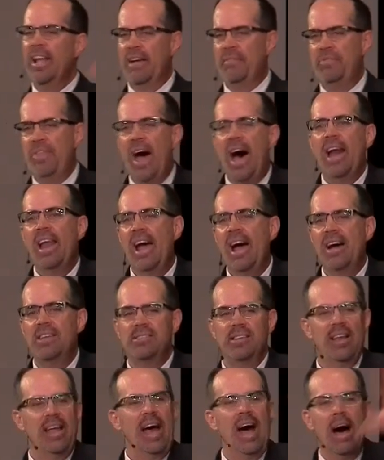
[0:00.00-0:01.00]
If that
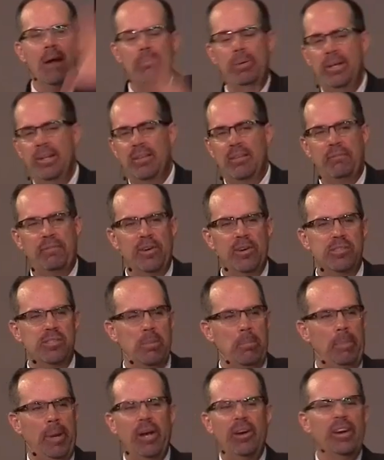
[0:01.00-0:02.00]
hasn't happened at the
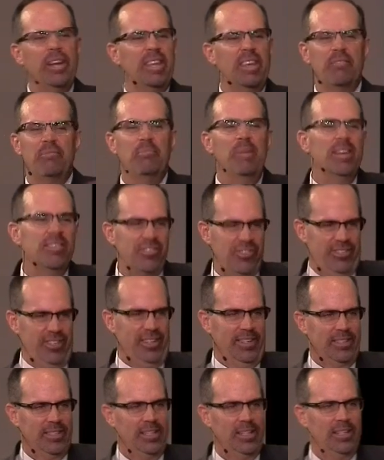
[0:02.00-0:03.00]
first appearing, you've missed
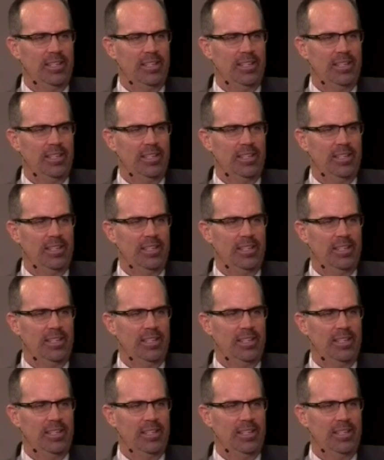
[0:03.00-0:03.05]
it.